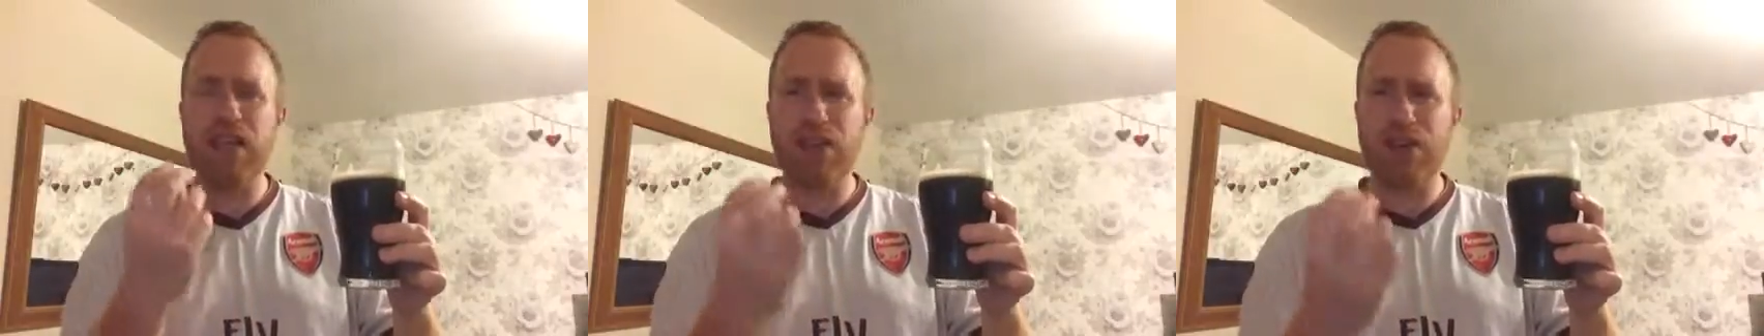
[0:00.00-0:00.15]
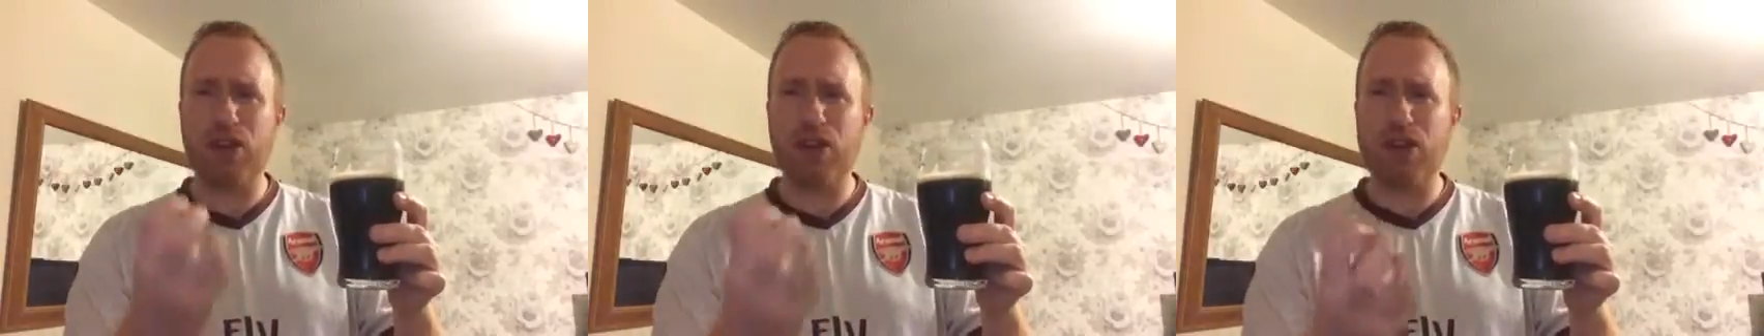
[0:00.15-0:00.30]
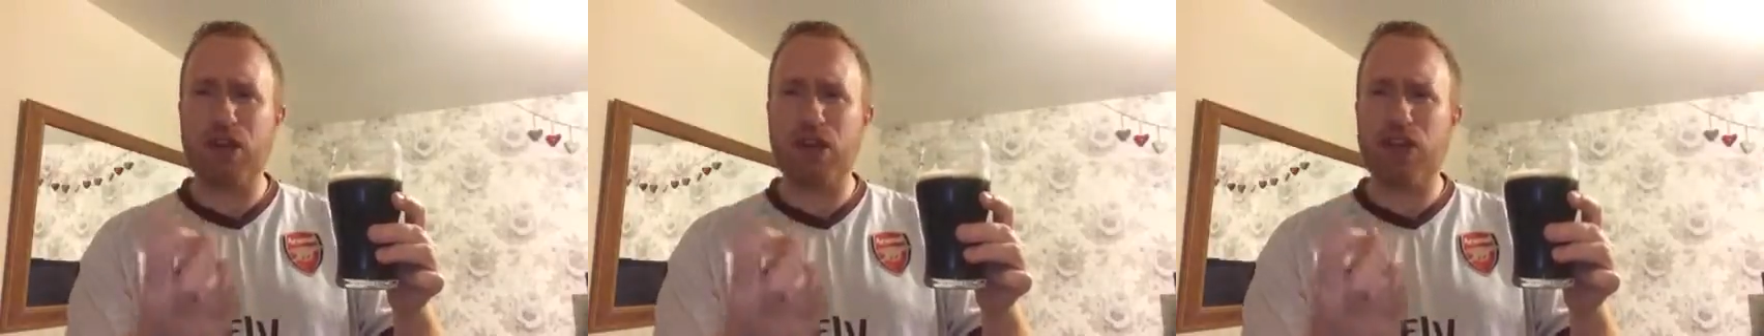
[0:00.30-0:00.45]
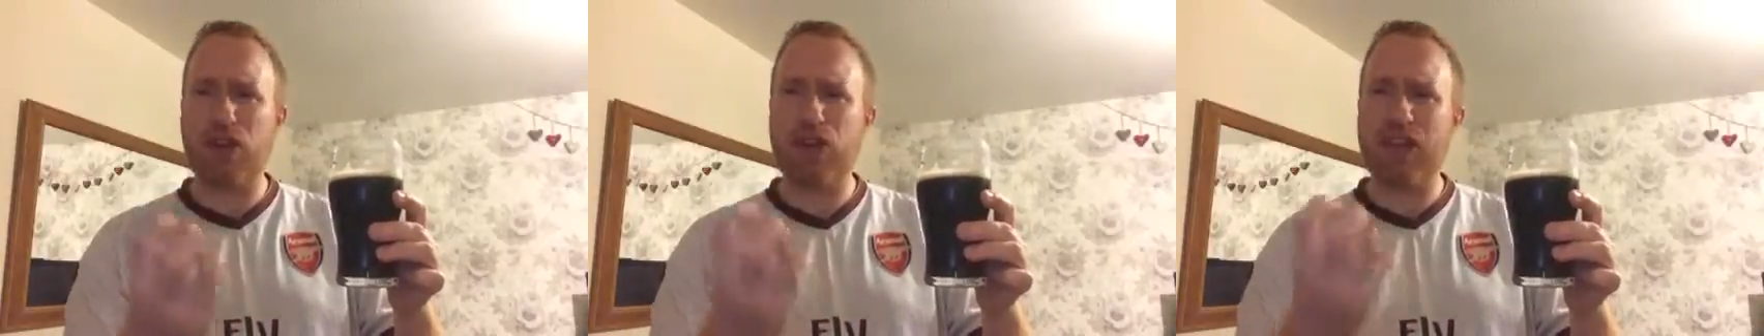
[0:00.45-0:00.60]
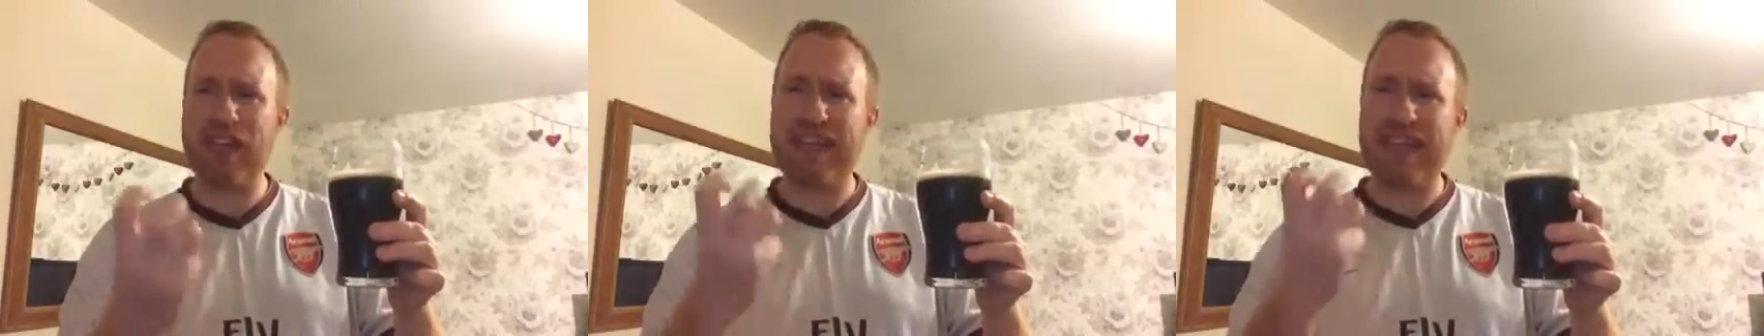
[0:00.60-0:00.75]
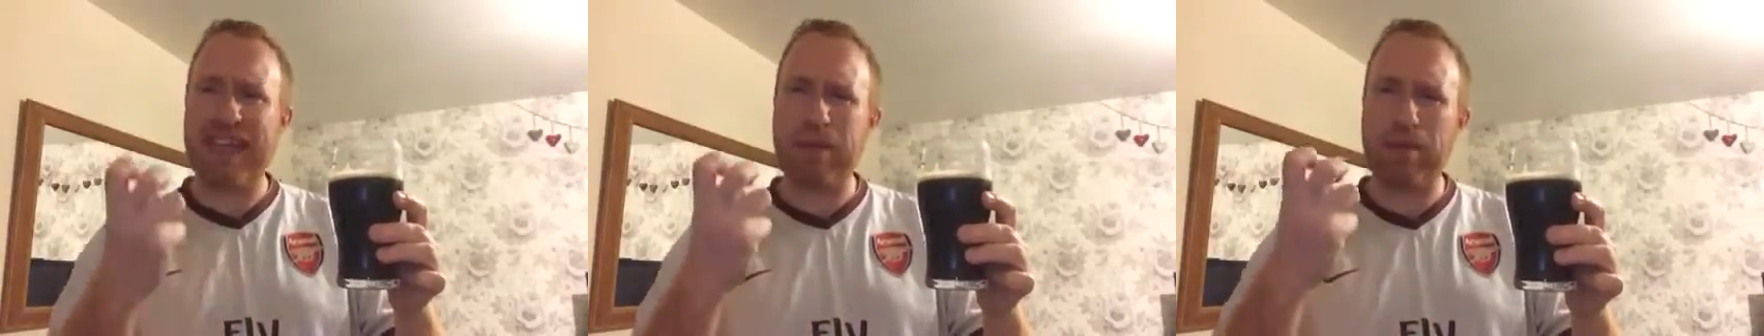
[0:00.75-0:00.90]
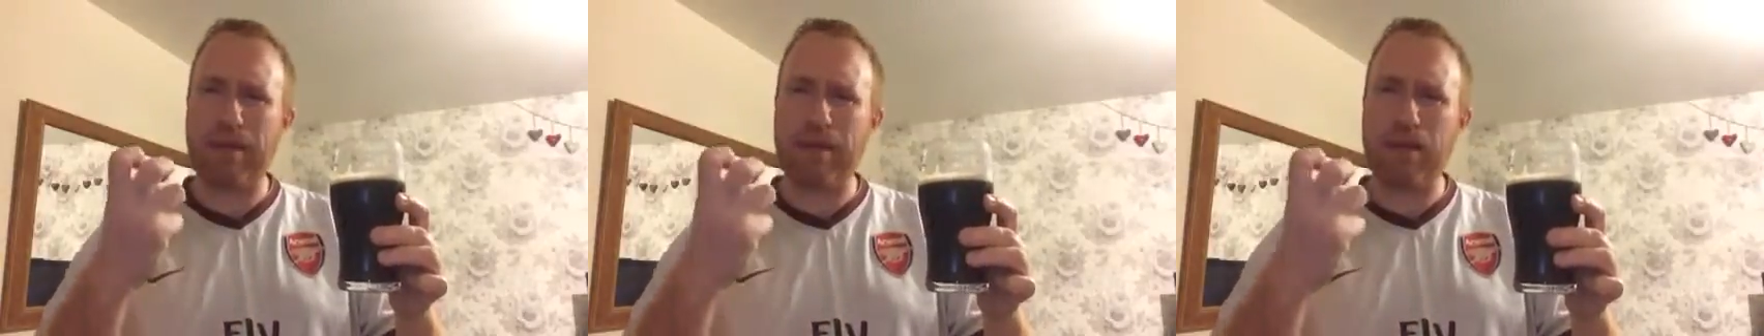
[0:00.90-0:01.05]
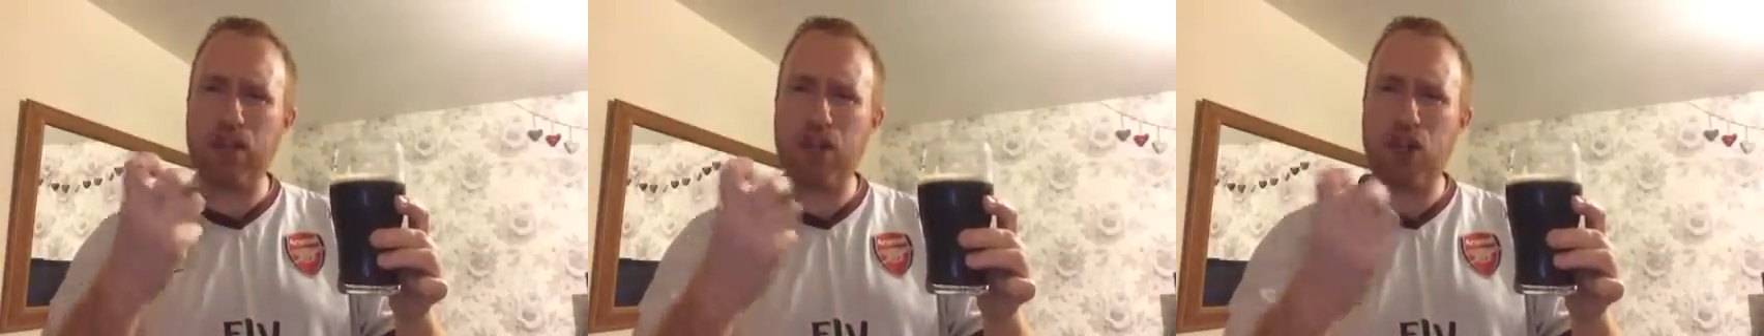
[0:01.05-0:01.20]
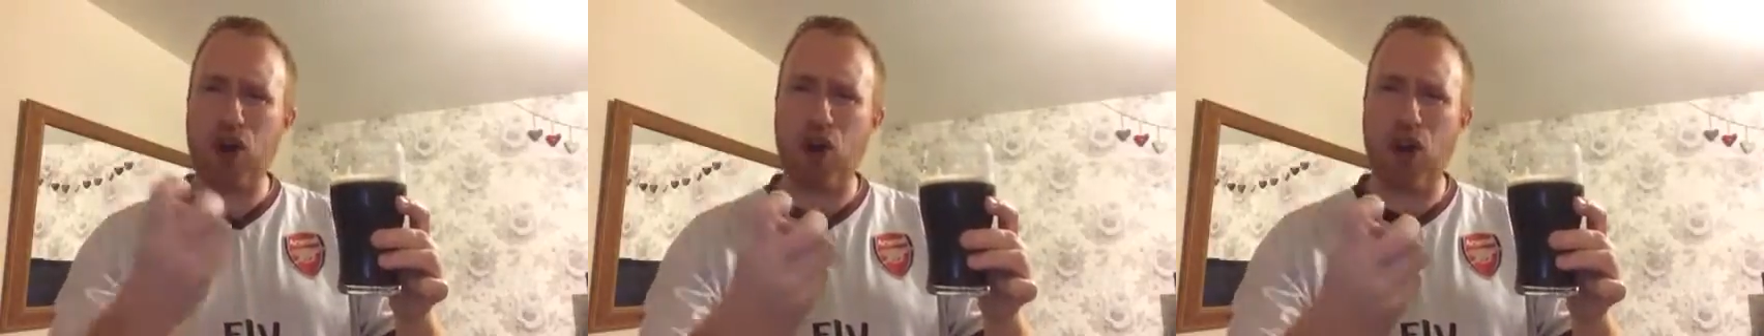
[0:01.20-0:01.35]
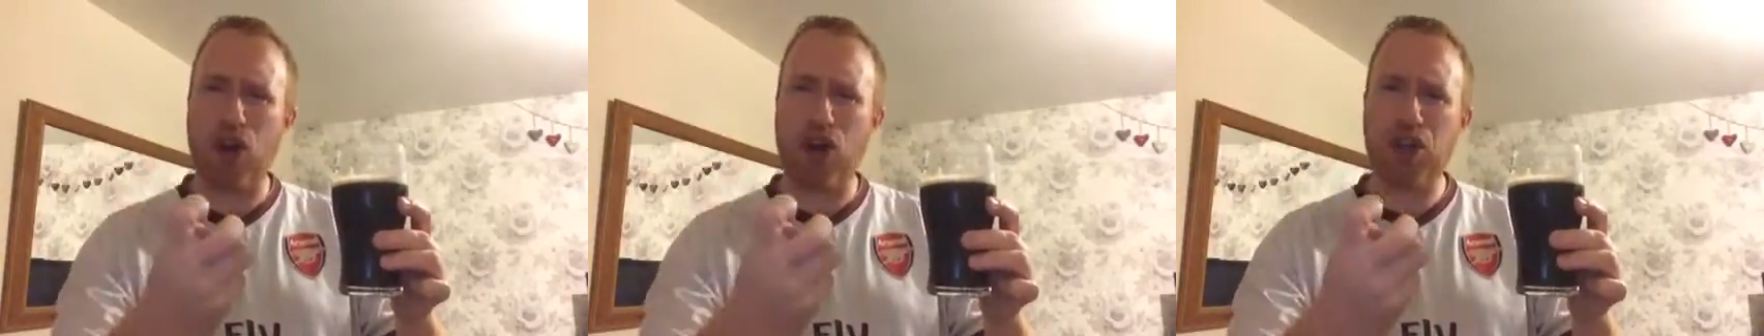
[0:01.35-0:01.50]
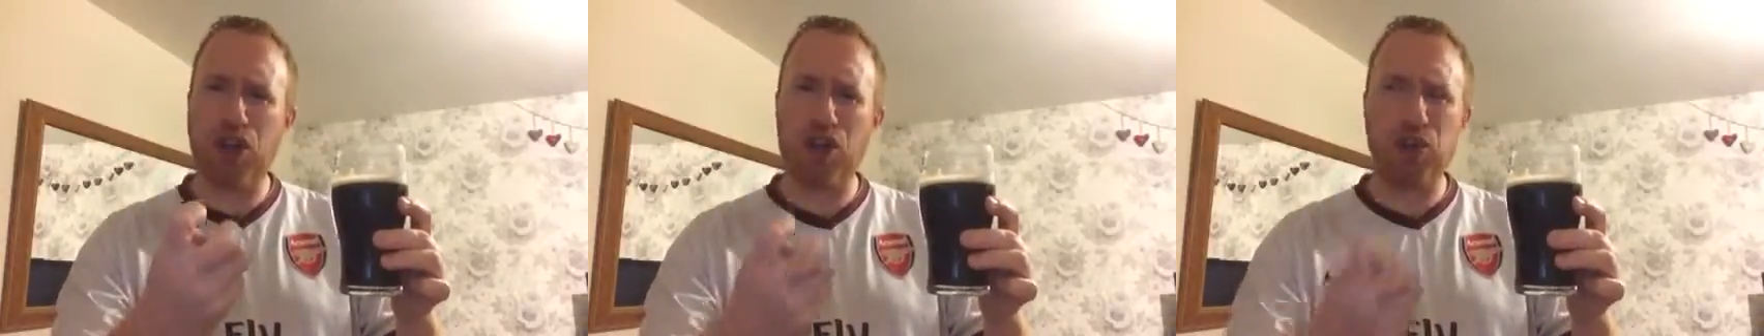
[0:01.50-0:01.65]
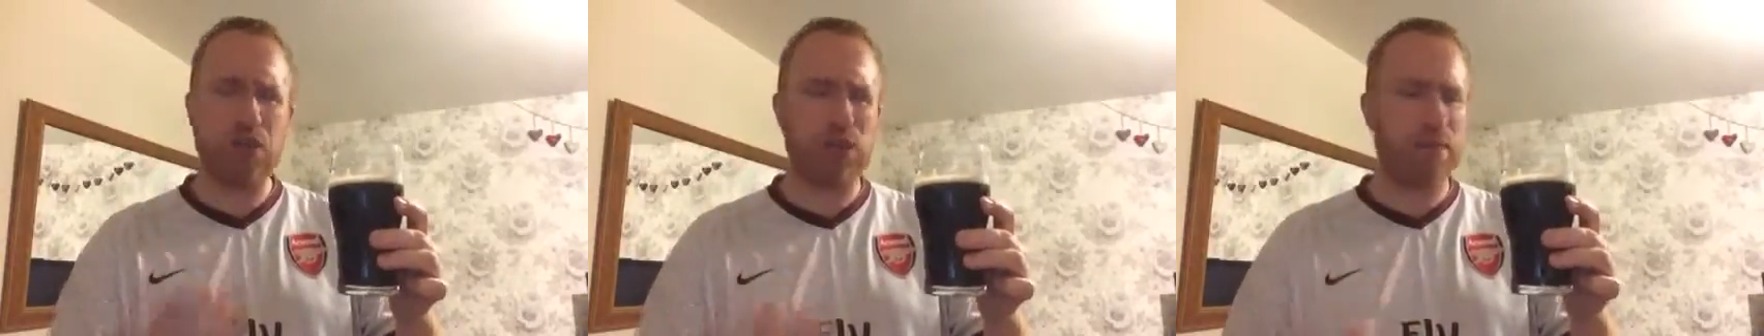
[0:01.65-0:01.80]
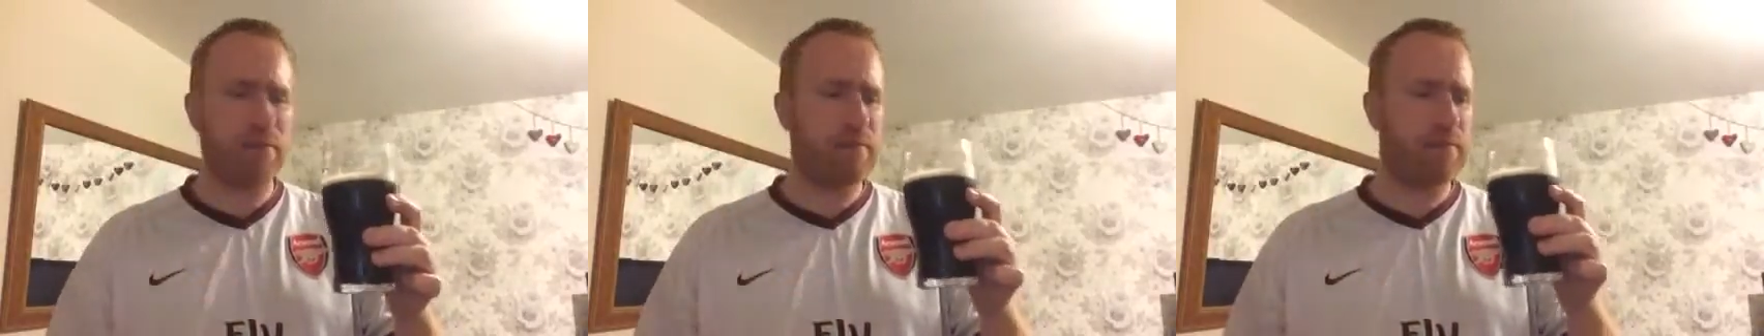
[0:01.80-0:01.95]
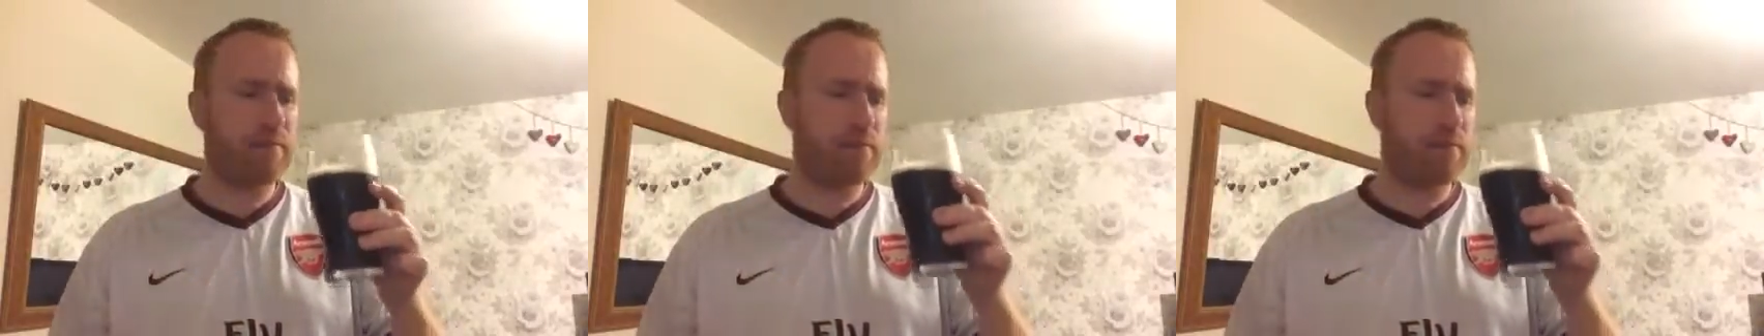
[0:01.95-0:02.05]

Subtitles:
There's a lovely deep charred note.